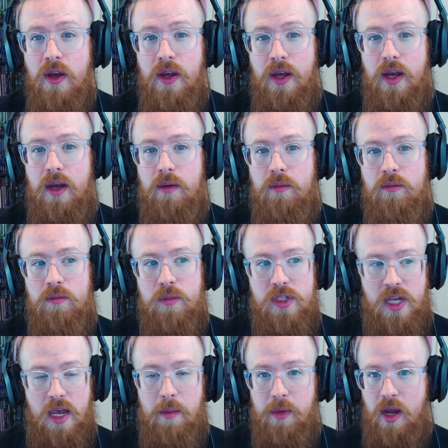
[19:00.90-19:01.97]

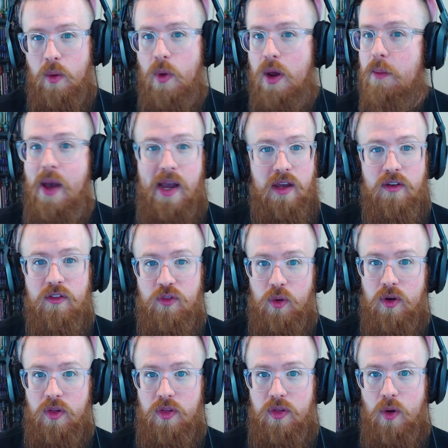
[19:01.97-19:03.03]
Sam and I went back and
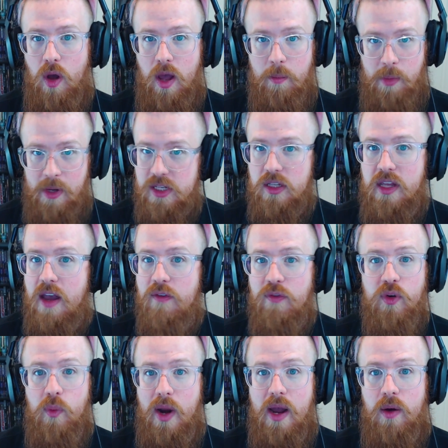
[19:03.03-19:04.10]
forth basically
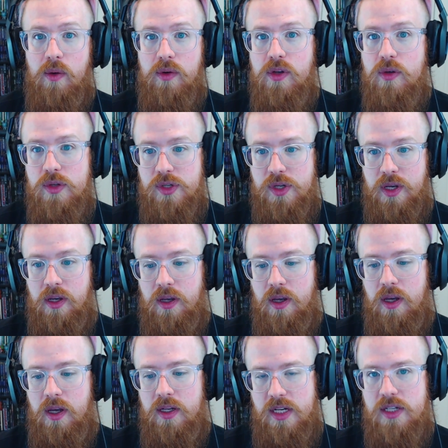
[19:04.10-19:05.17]
every round using
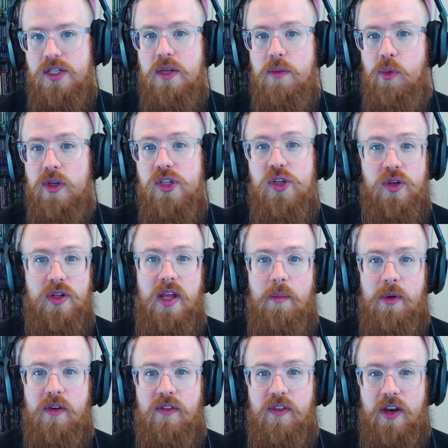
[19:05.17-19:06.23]
Destiny points during that
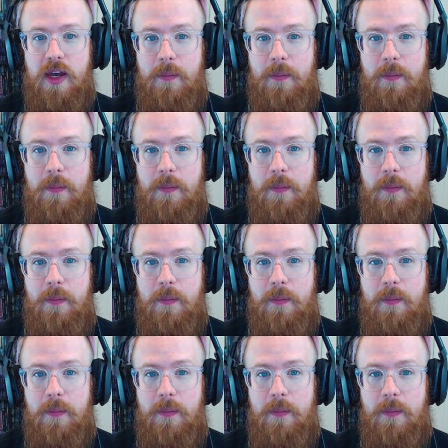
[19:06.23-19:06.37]
big fight.